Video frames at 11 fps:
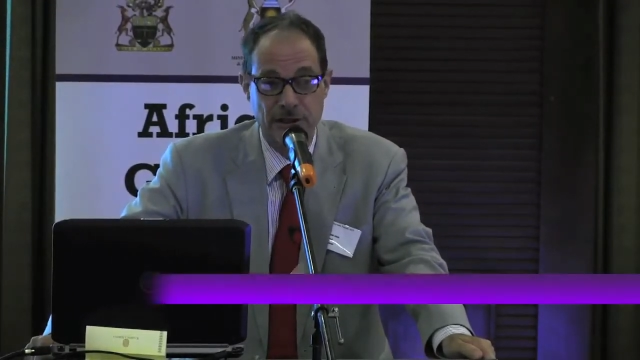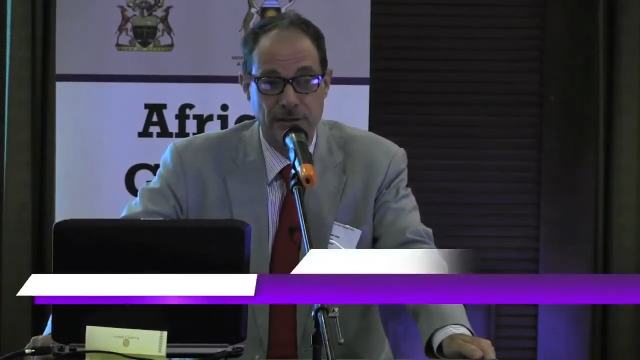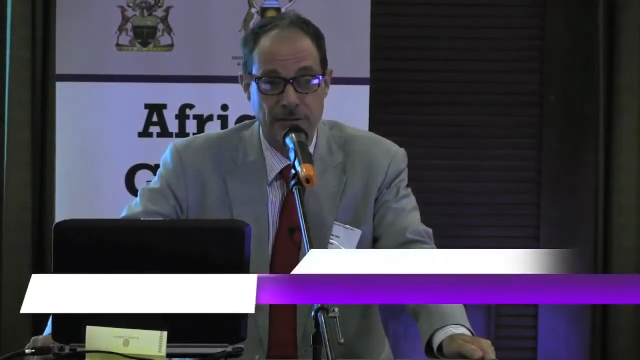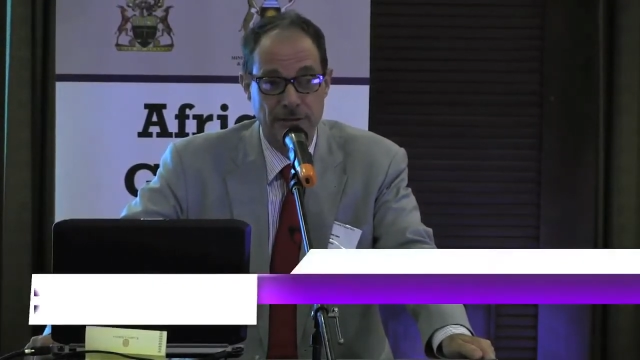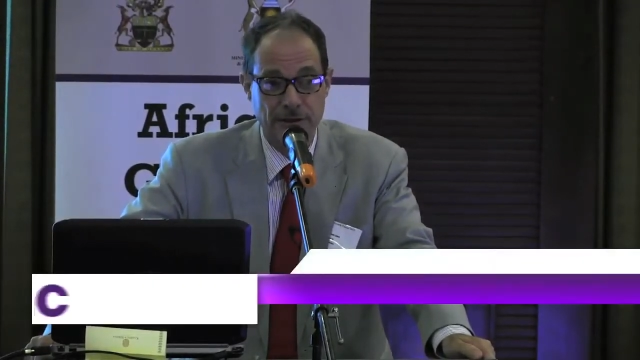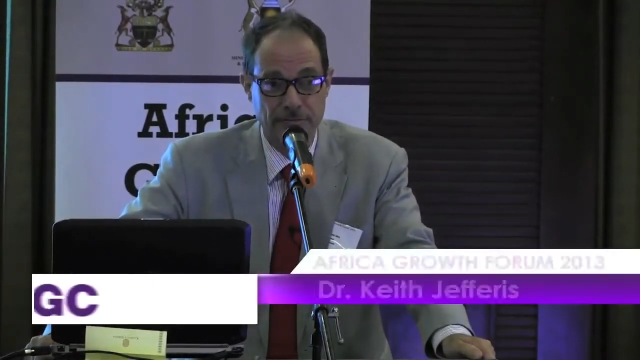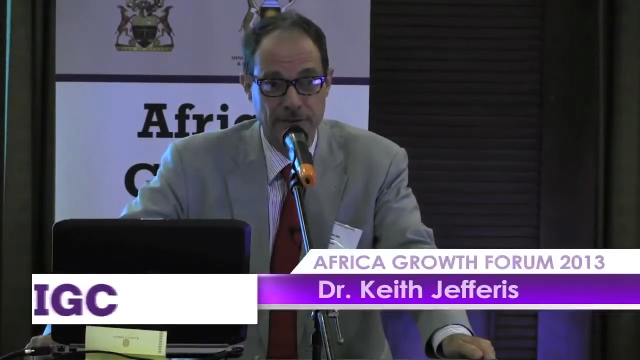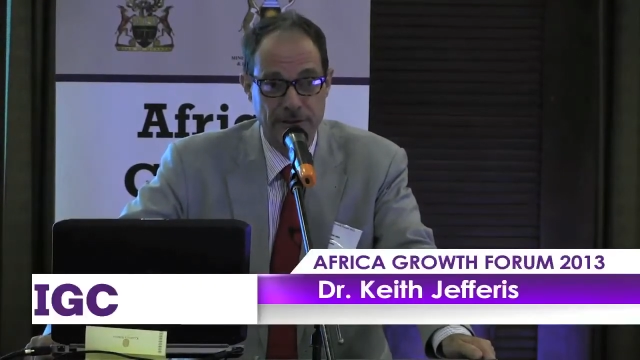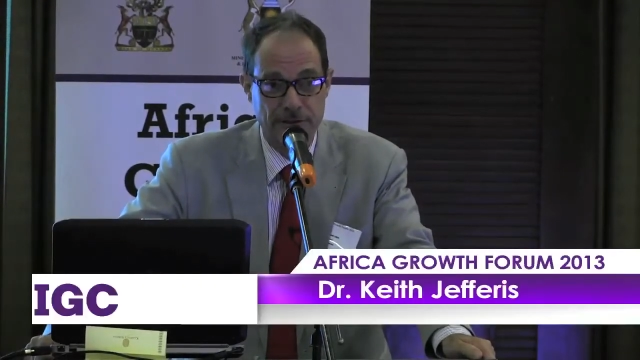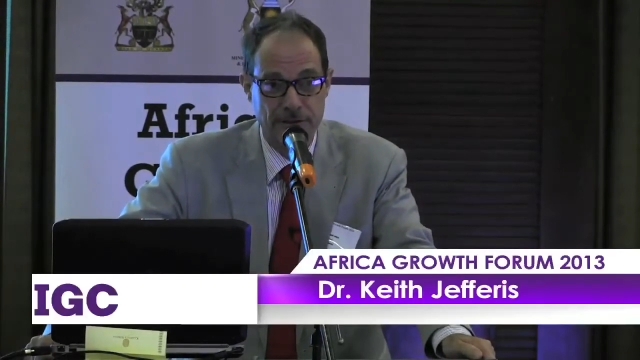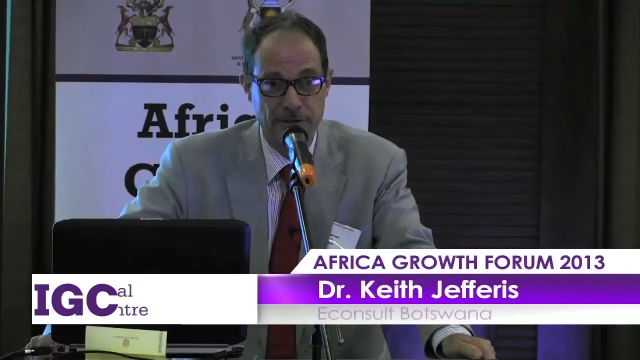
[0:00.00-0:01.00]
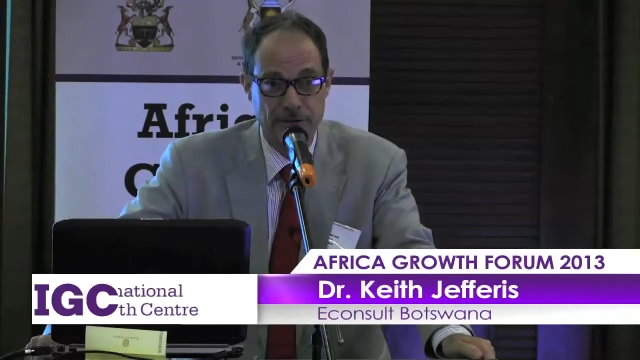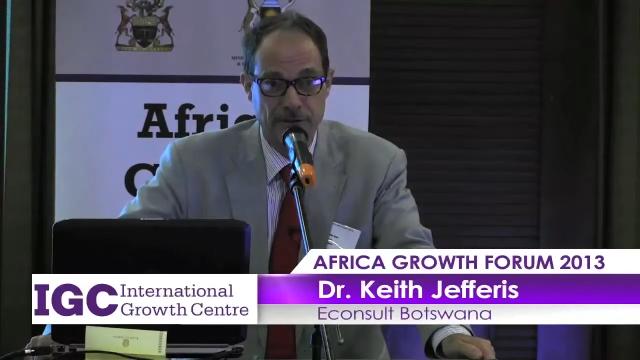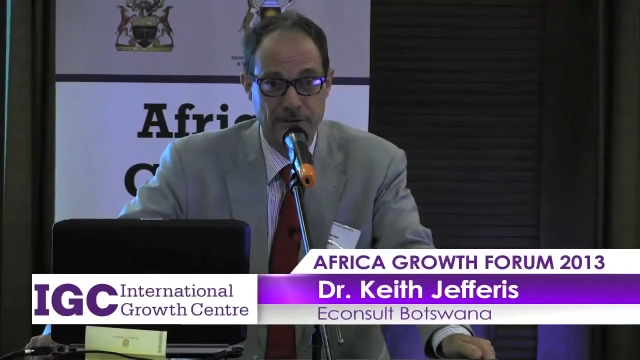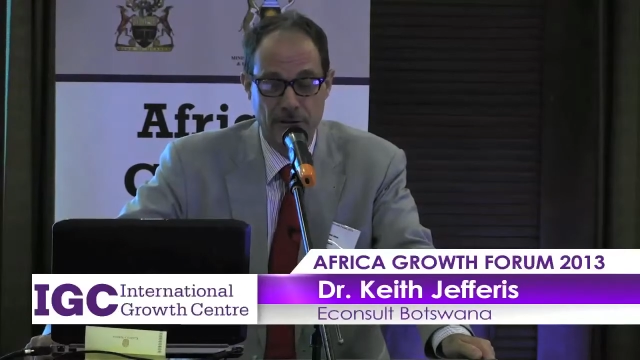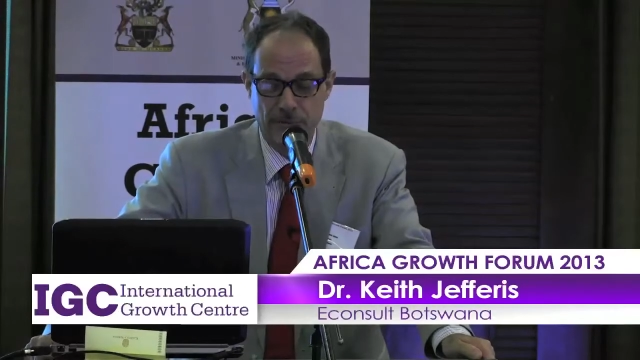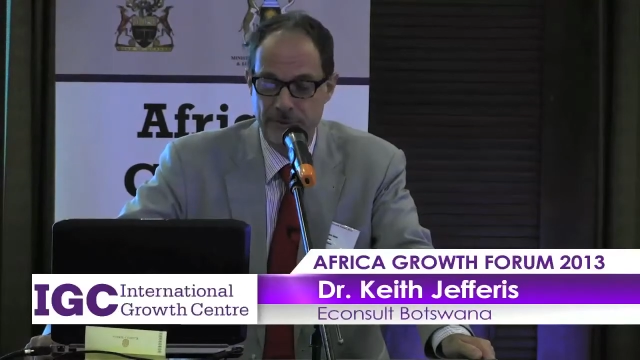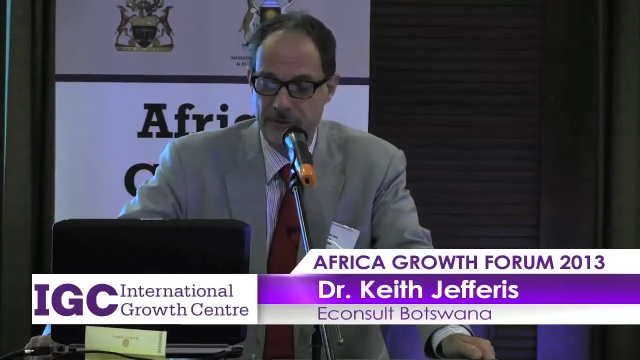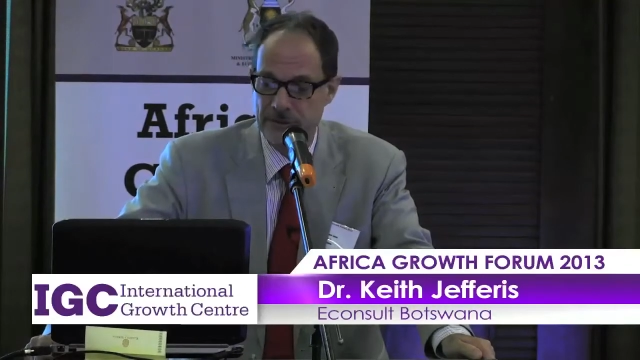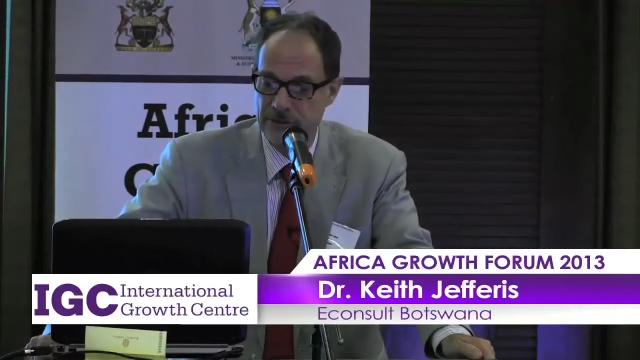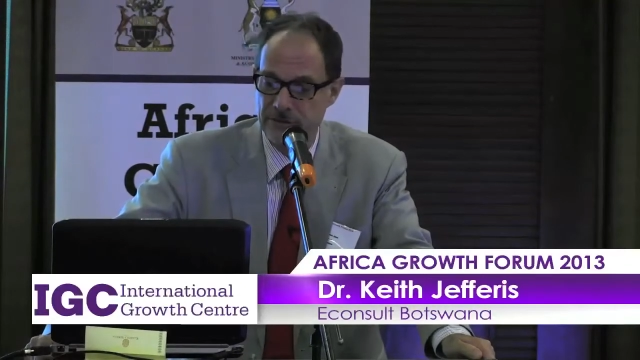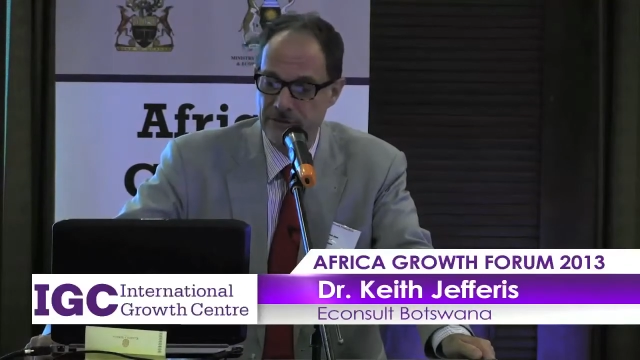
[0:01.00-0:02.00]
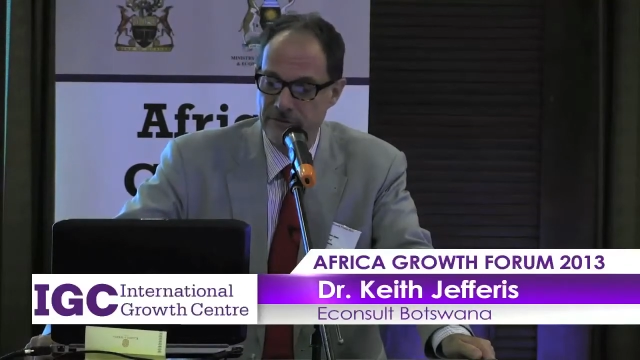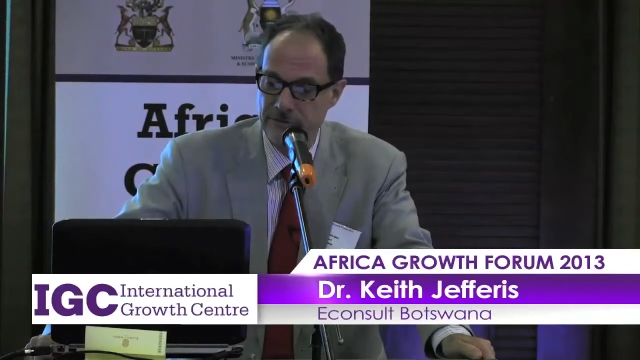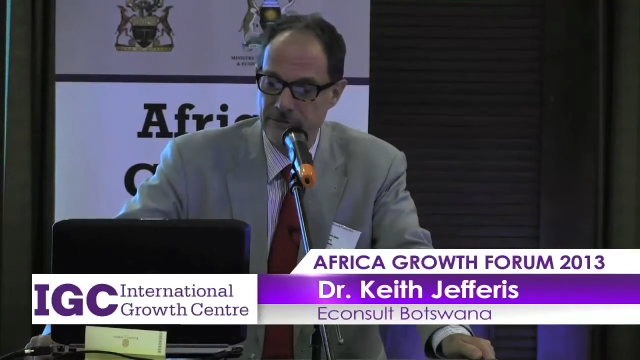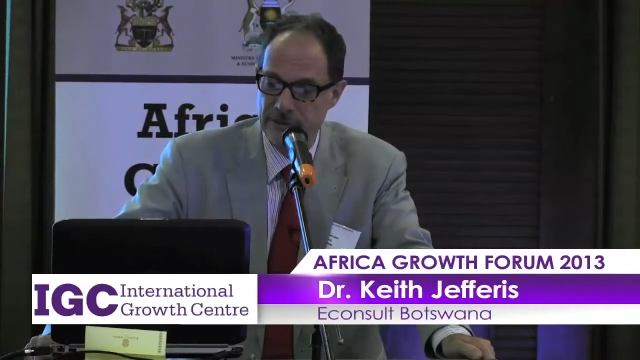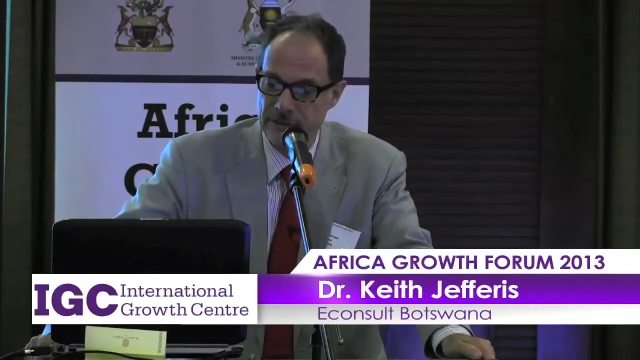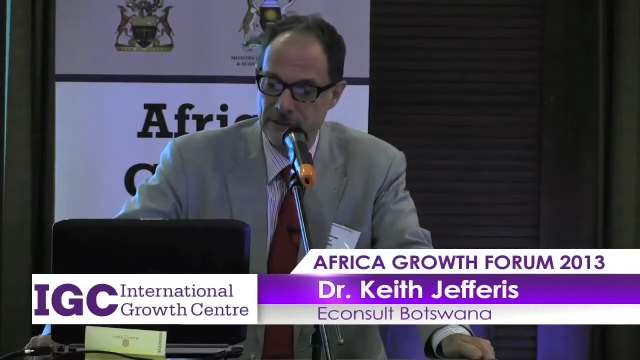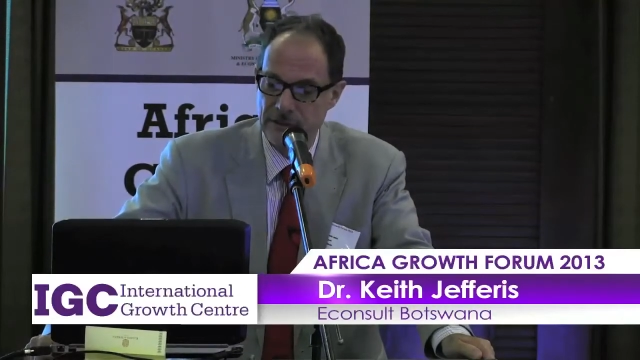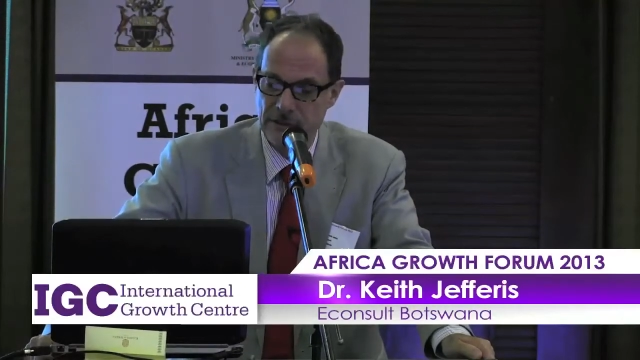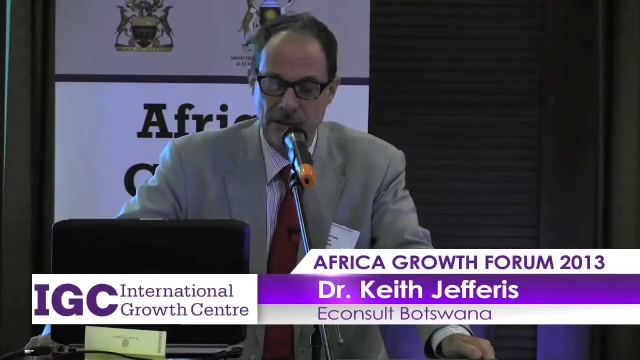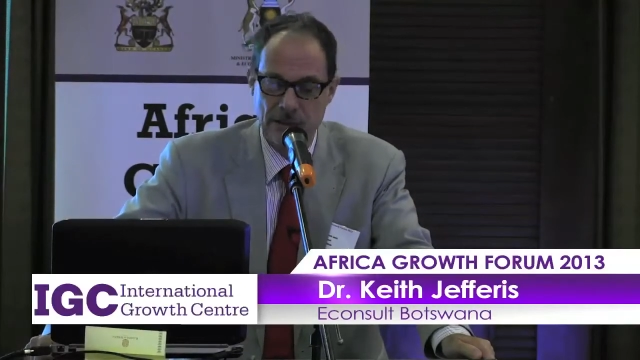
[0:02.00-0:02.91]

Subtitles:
including return and compensation for risk.